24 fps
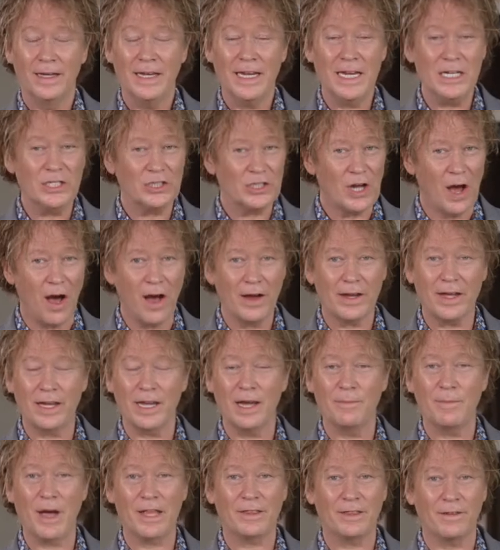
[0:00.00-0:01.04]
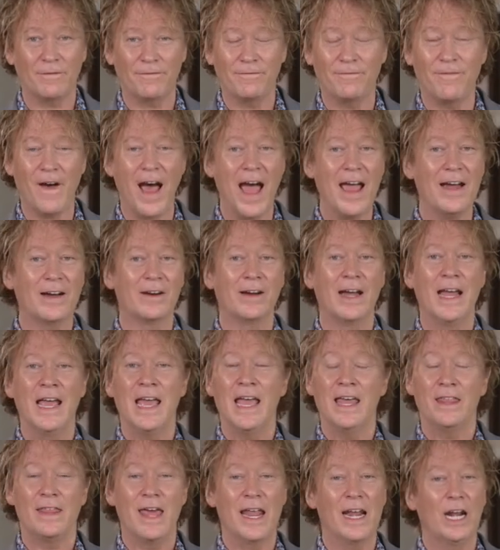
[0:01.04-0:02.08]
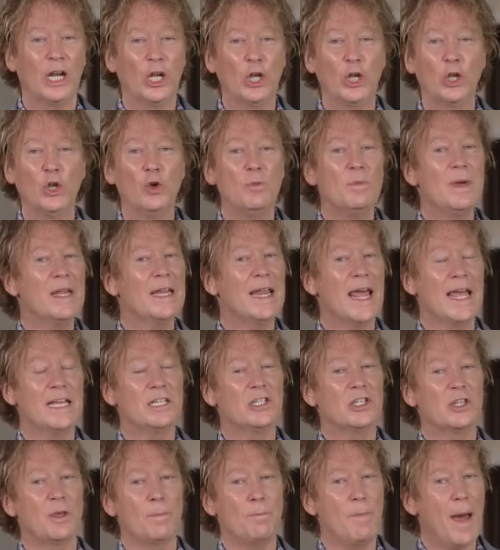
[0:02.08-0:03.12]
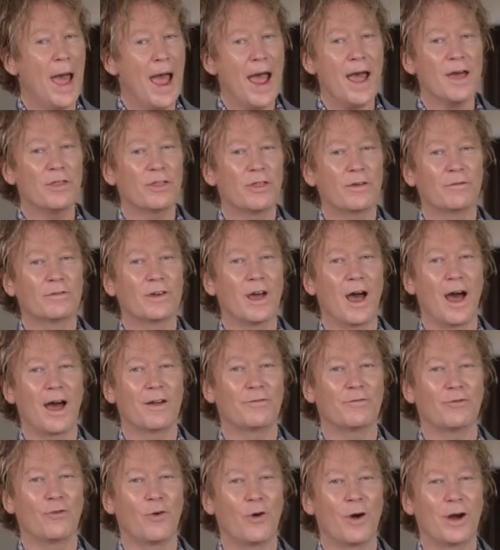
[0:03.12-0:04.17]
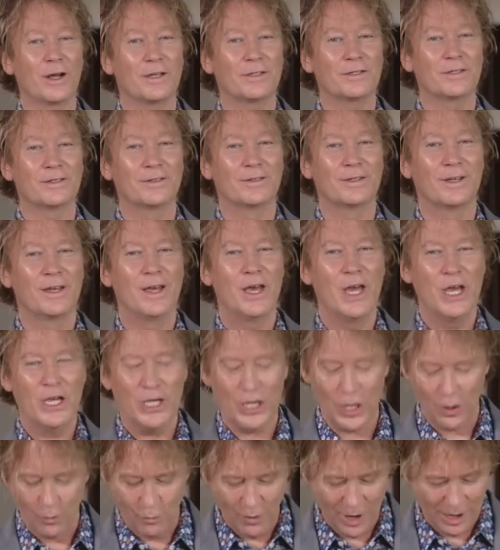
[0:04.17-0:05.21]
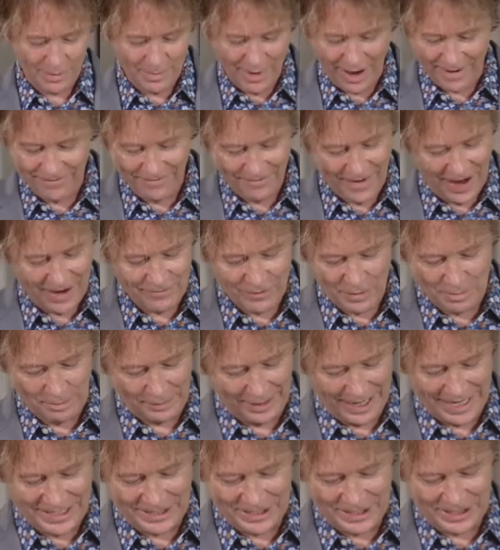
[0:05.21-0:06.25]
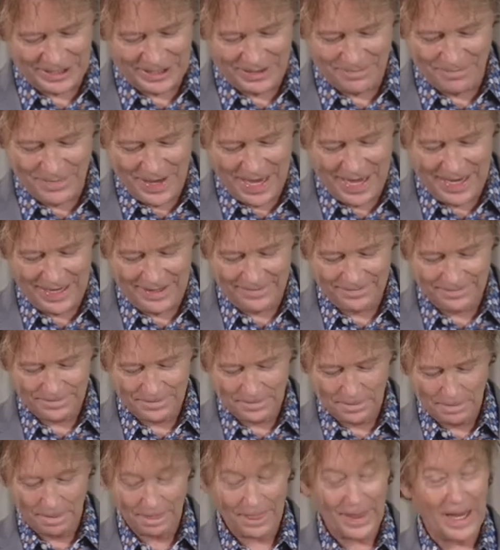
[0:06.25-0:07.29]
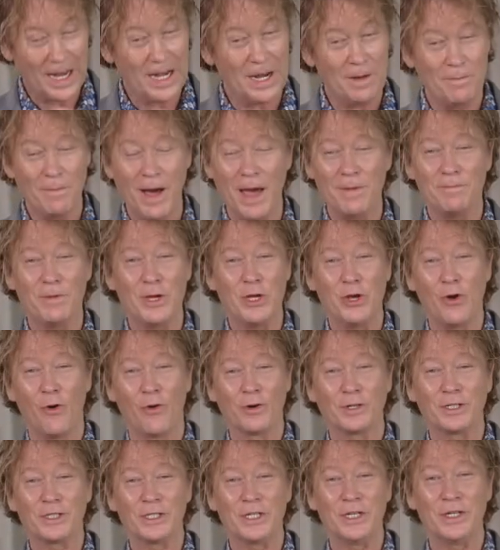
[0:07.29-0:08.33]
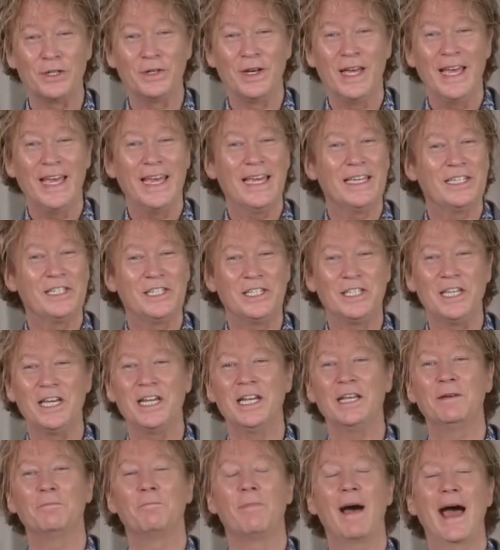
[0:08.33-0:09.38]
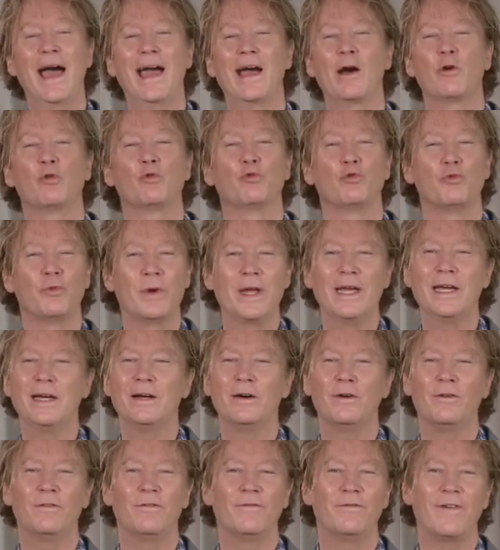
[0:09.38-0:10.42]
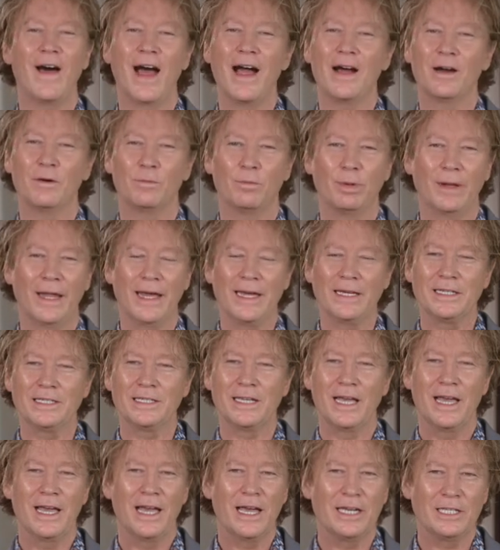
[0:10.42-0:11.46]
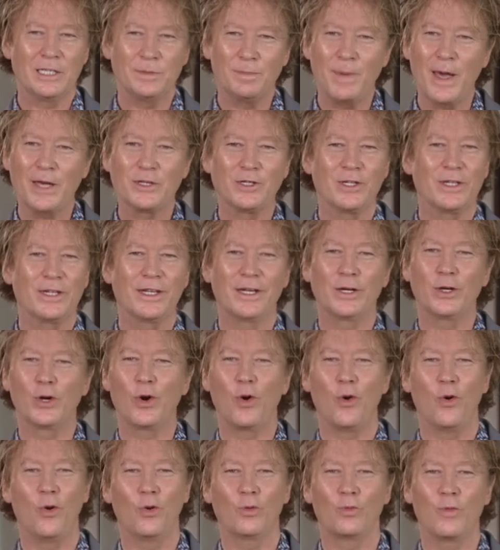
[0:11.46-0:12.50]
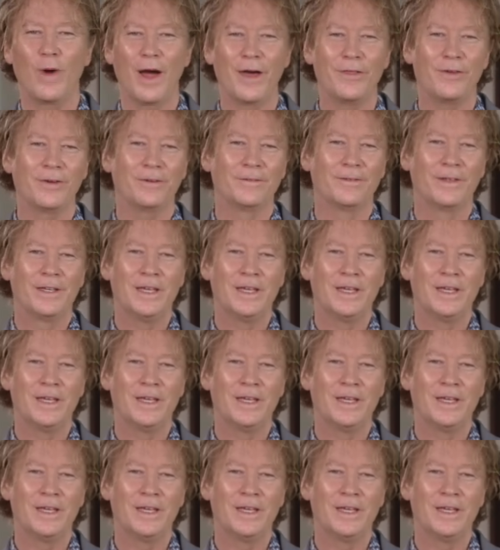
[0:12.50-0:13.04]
He's talking about the fire that illuminates the path of God for us. You know, one of my favorite places to be, and it might be yours too, is sitting by a real fireplace, especially in cold weather.